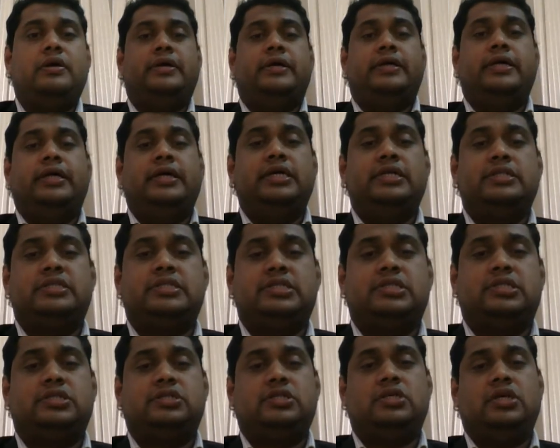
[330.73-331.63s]

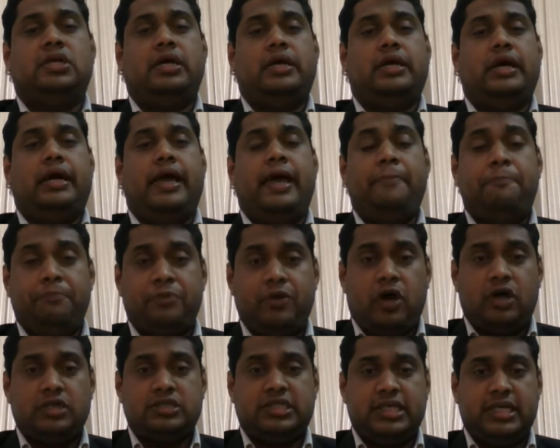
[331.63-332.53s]
is a
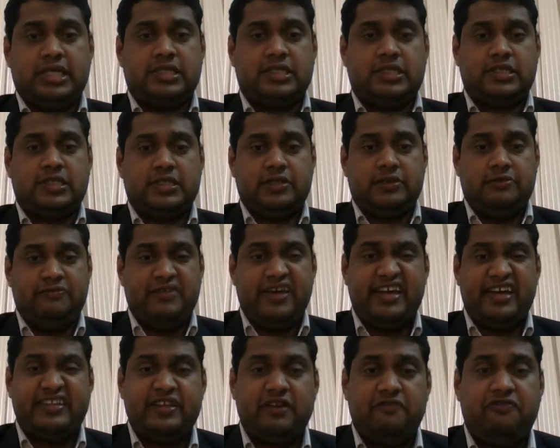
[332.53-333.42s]
process
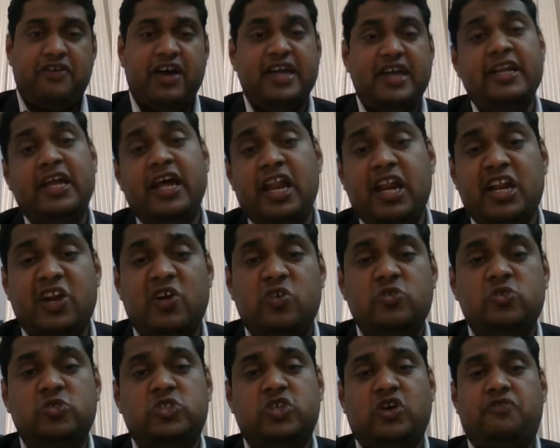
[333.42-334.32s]
where the final
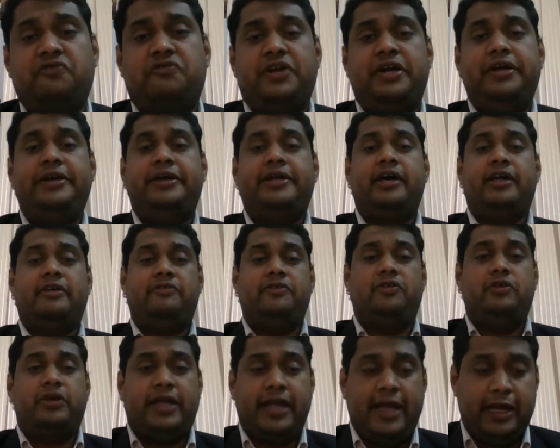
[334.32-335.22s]
rounds of
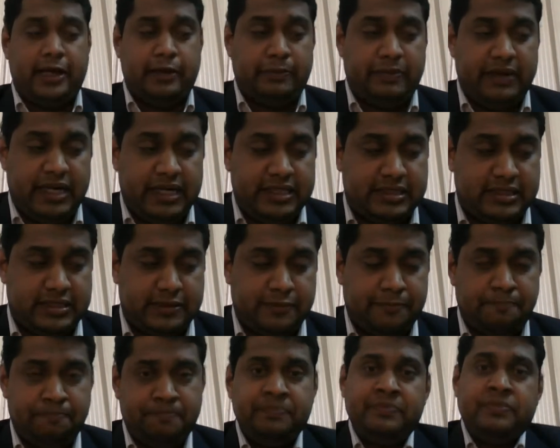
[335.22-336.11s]
interview take place.
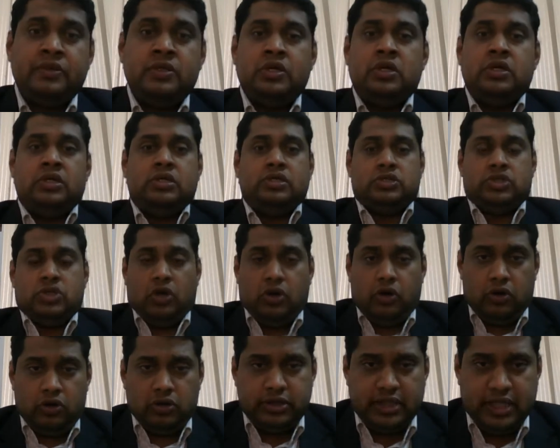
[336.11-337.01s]

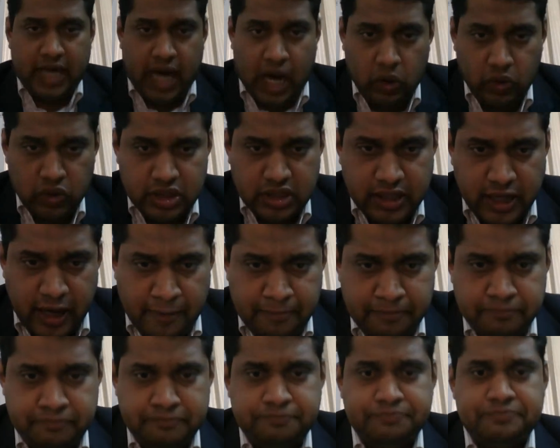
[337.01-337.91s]
So the
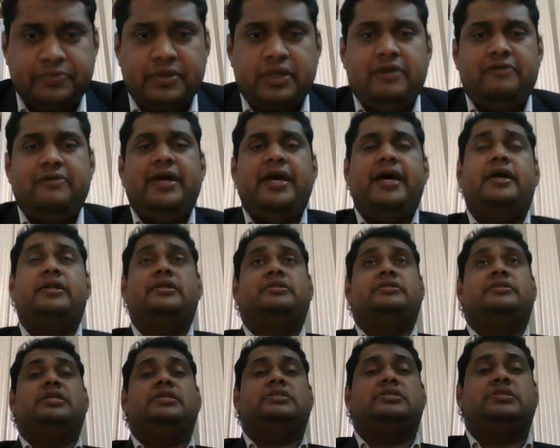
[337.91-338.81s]
outcome where
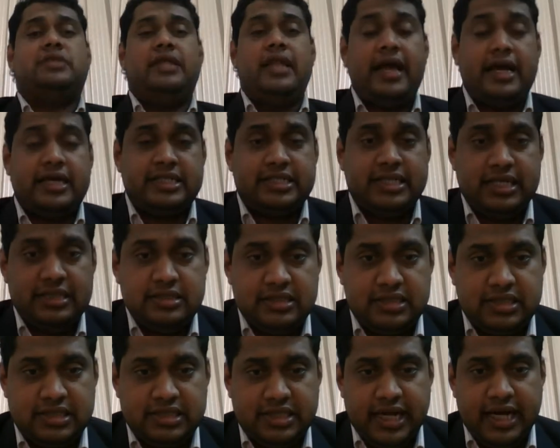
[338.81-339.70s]
the selection
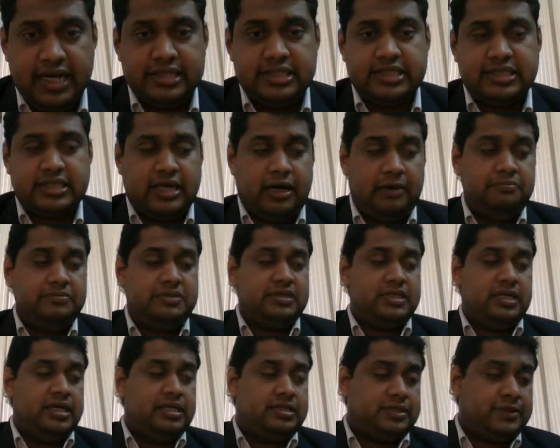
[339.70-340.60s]
stage comes
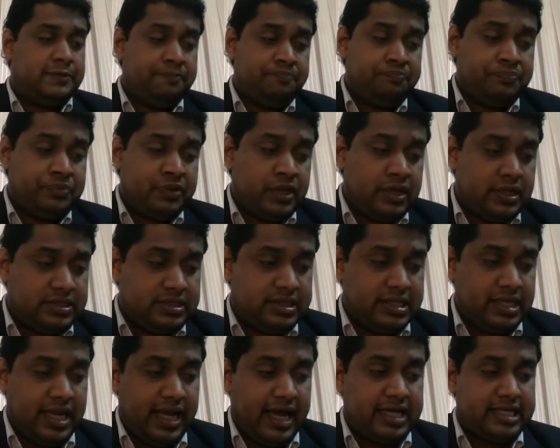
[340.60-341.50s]
is
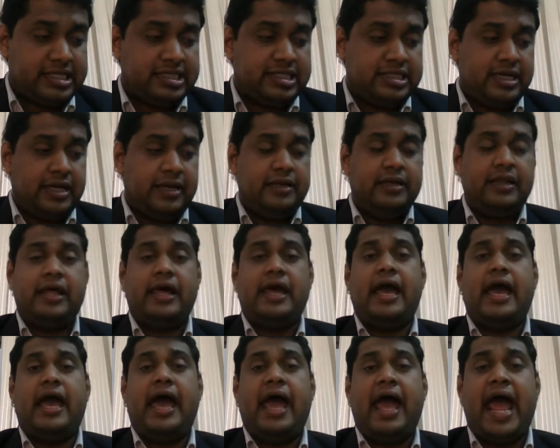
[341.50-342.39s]
selection
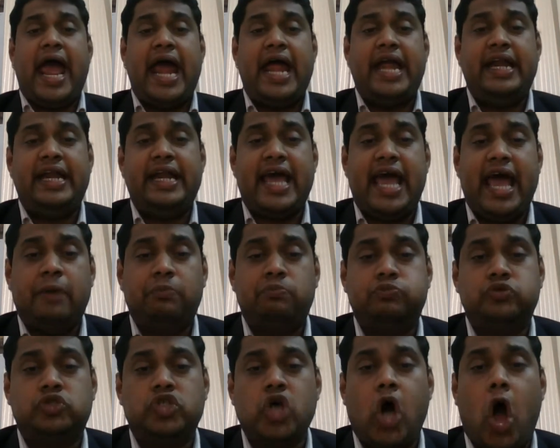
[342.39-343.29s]
and
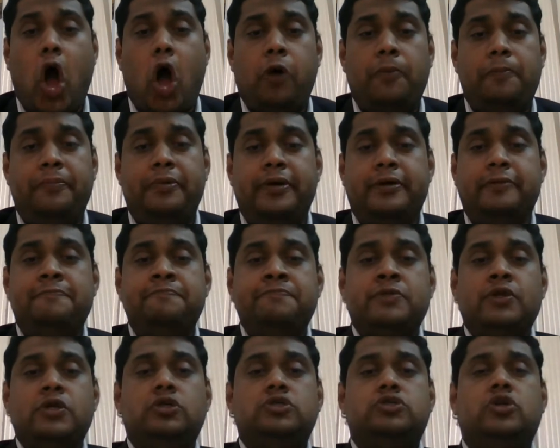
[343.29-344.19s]
absorbed.
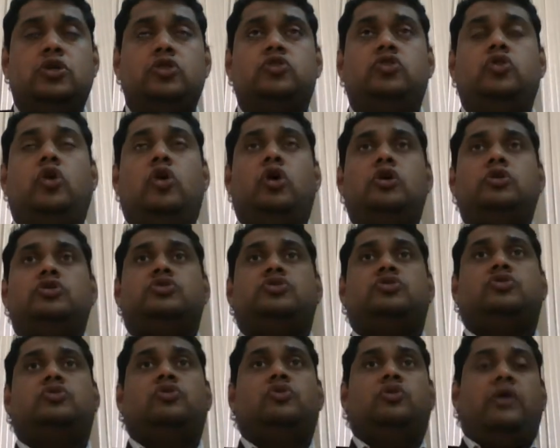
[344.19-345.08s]
So those
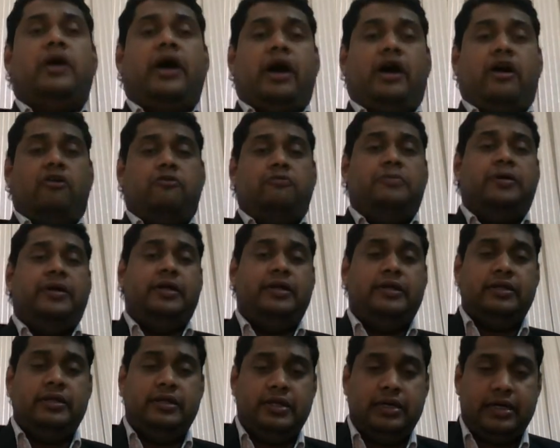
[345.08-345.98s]
who have
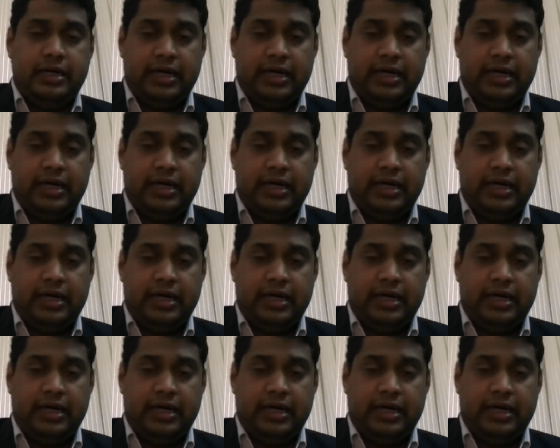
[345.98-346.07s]
been